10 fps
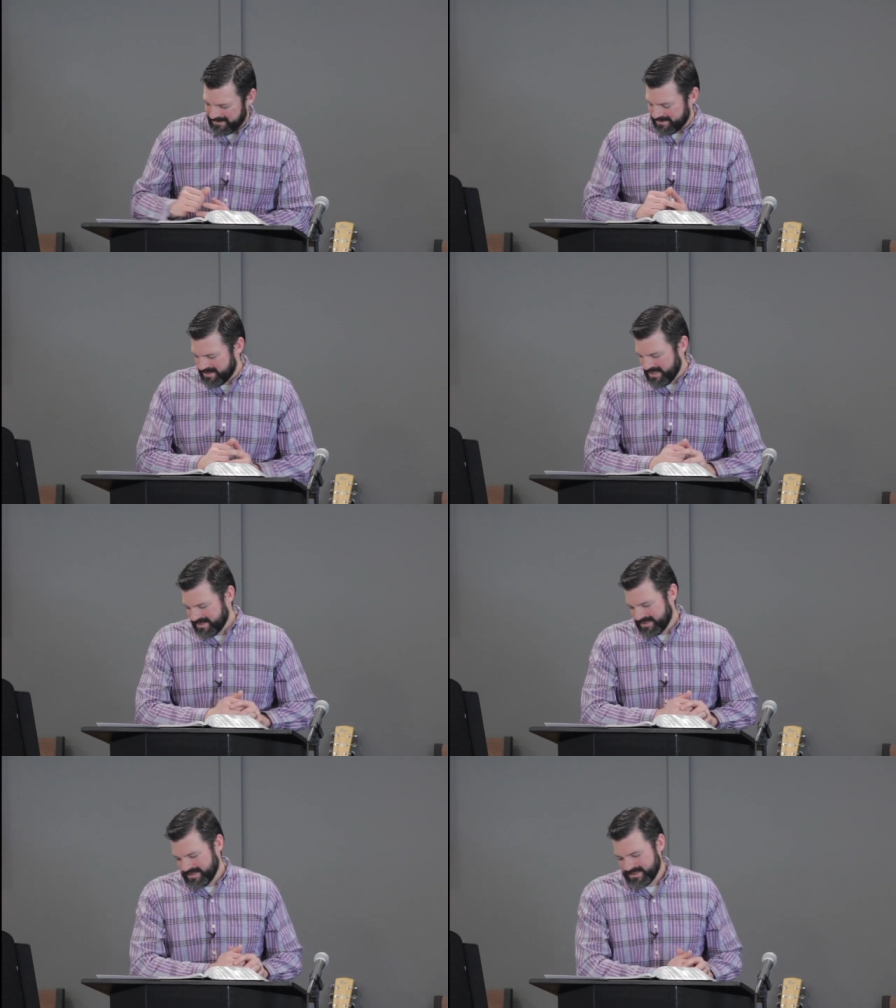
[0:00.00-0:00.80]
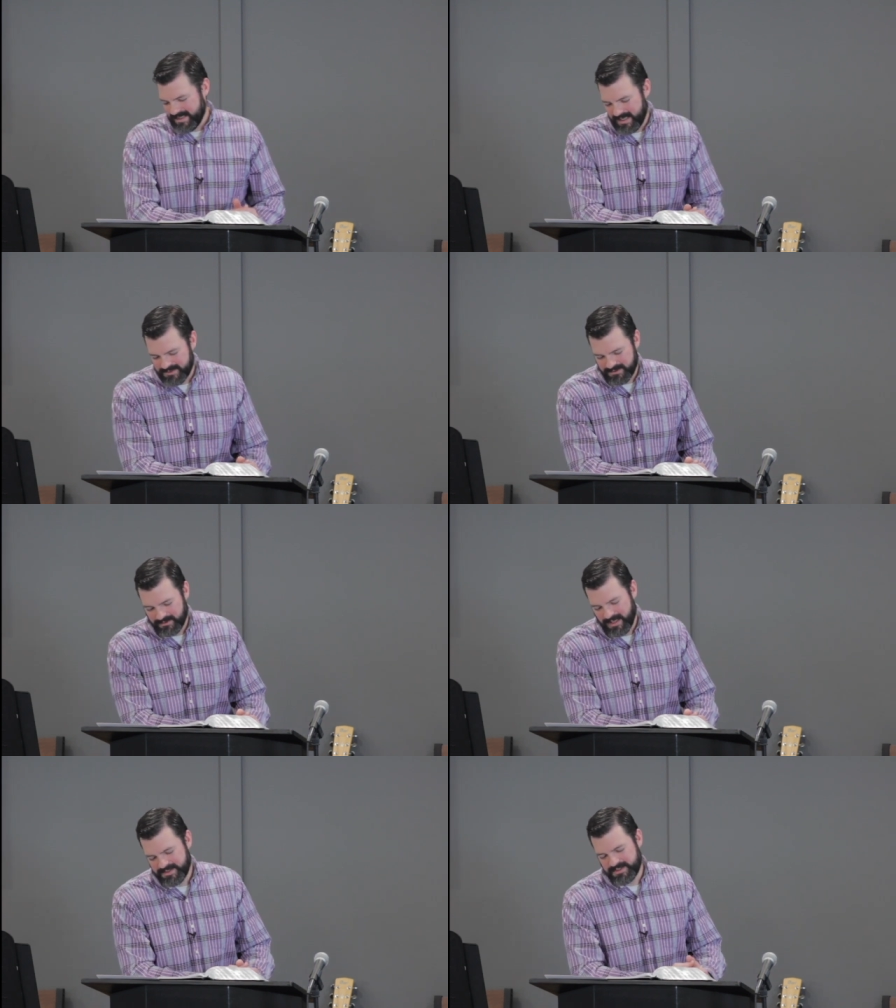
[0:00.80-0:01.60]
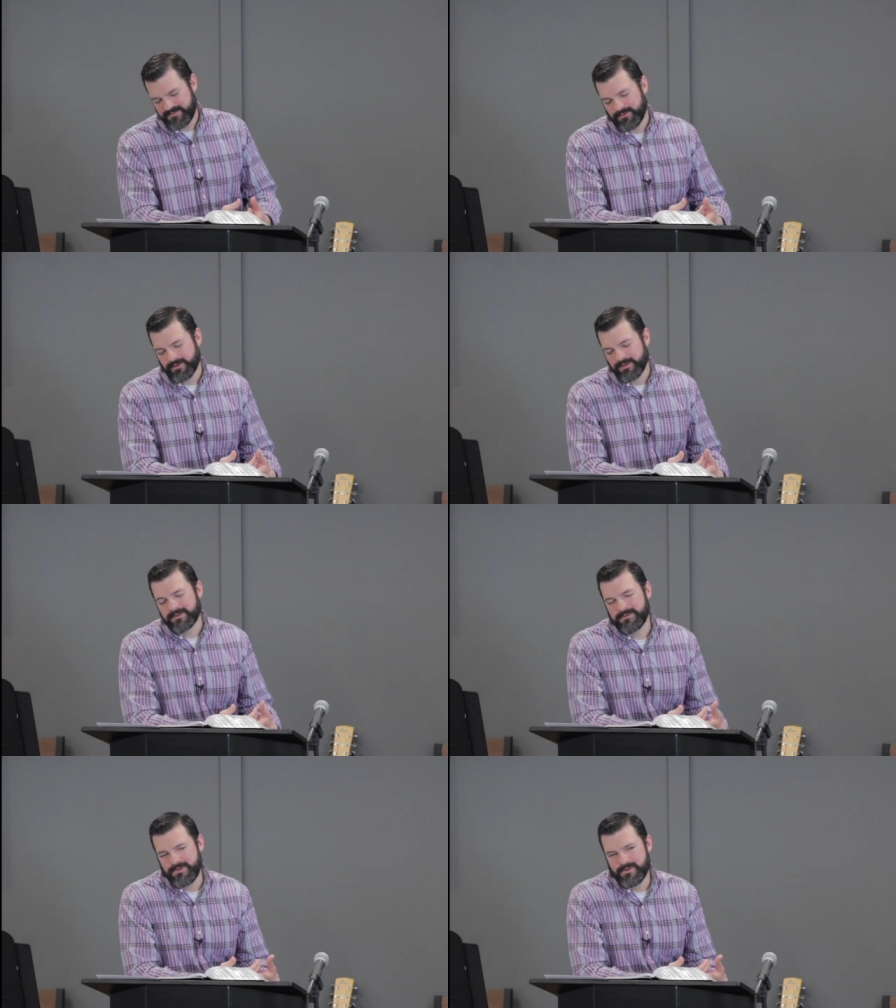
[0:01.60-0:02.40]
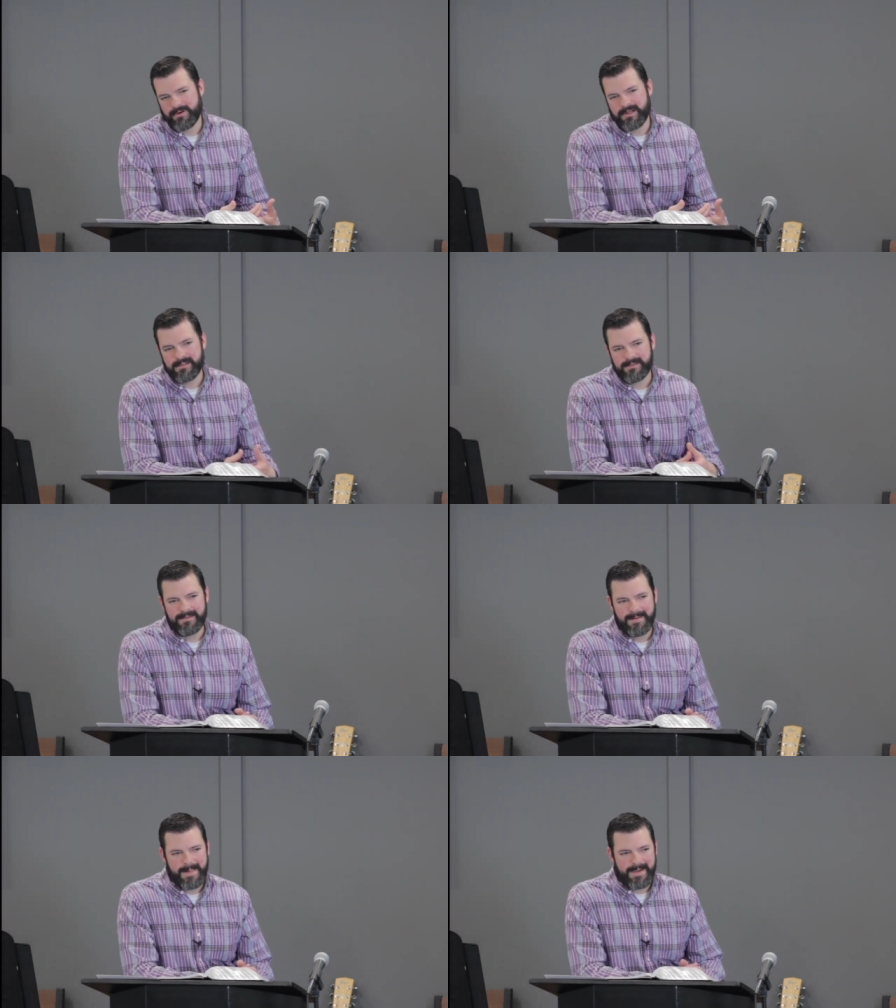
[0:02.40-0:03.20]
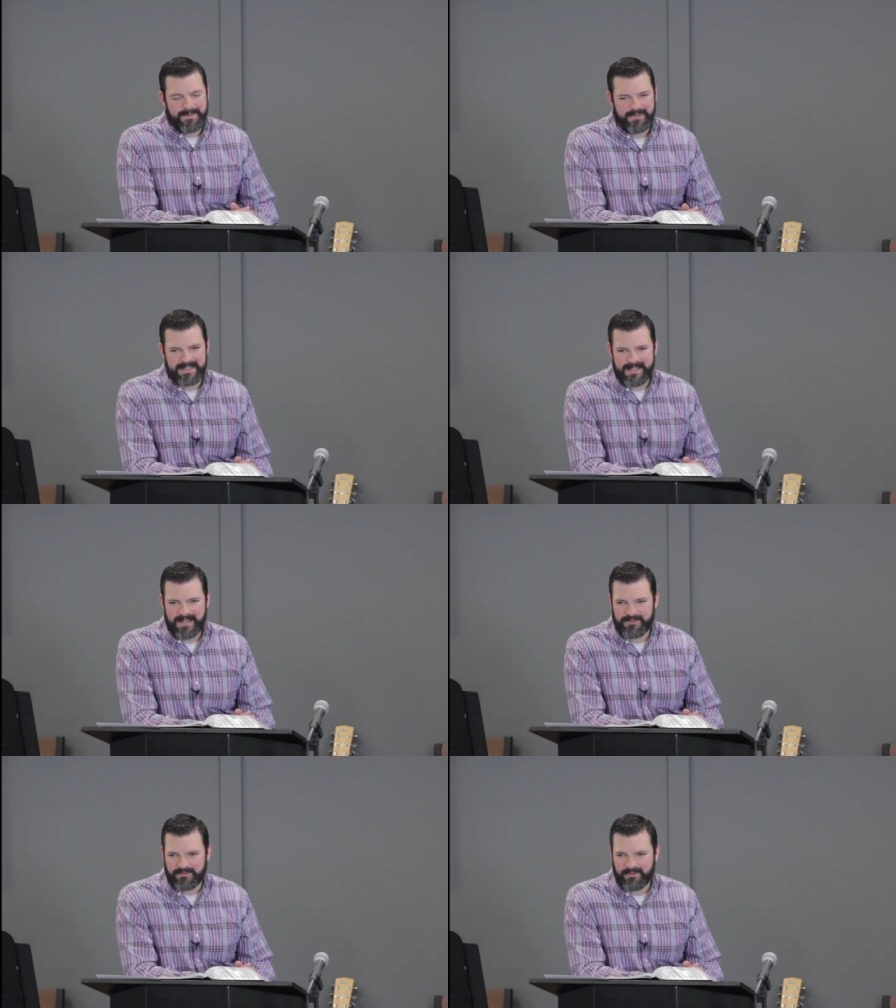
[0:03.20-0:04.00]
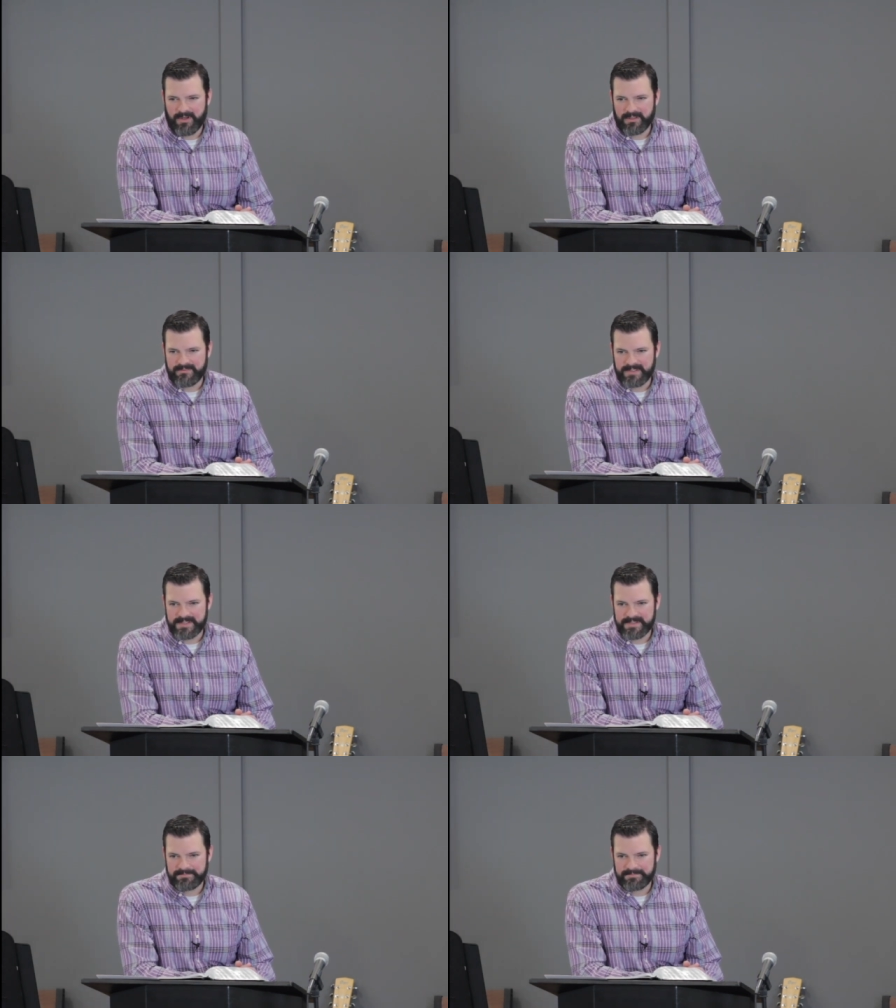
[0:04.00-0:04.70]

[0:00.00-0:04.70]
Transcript: Jesus is the answer, not just for Nora, but he's the answer for all of us.